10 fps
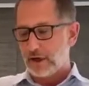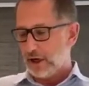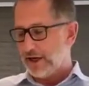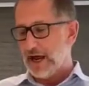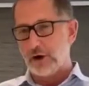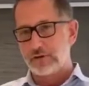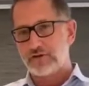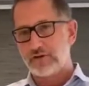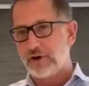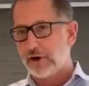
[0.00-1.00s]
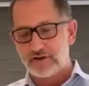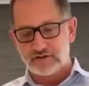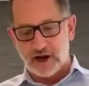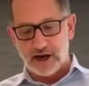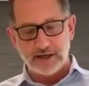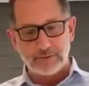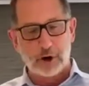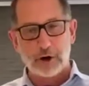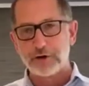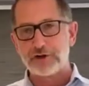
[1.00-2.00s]
Now, it's a very exciting
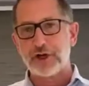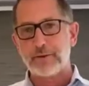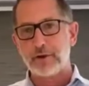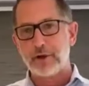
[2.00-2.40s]
partnership